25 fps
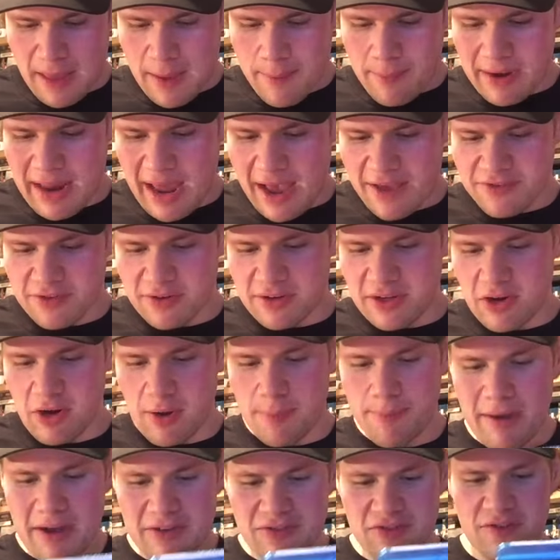But it has on here
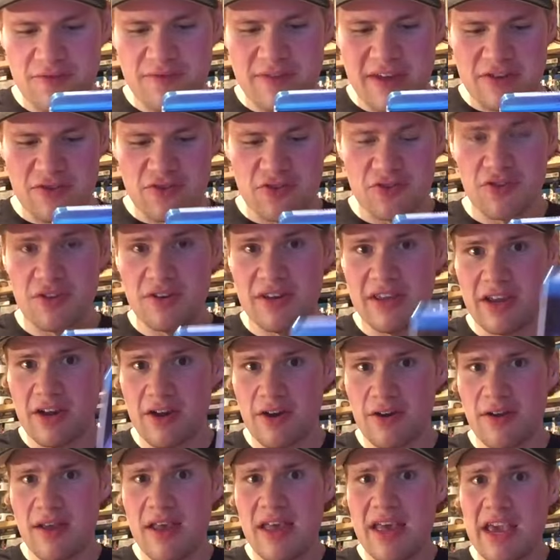a bunch of features on
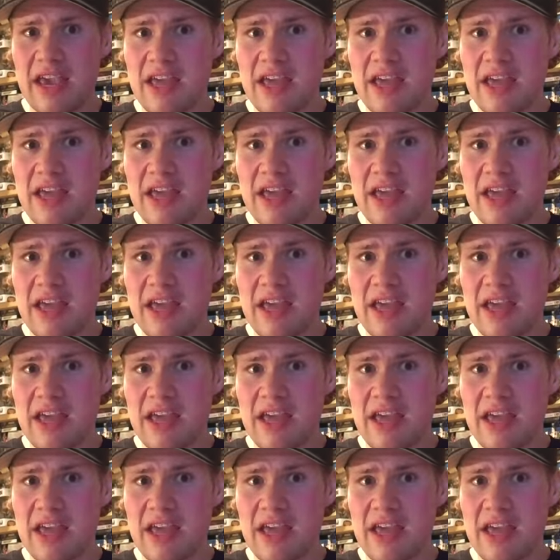here,